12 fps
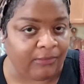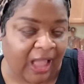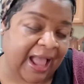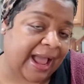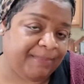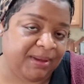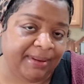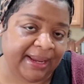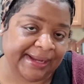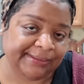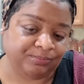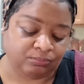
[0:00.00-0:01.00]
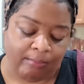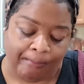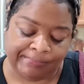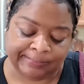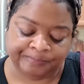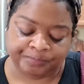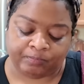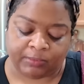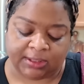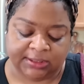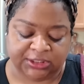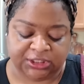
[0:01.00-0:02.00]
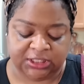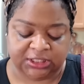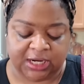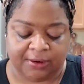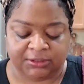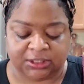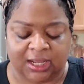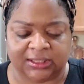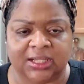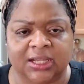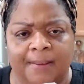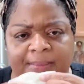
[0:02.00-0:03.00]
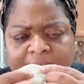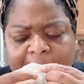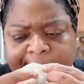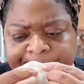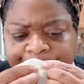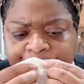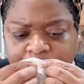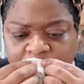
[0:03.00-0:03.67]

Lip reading: I'll be back to chit chat with y'all. I think I'm gonna go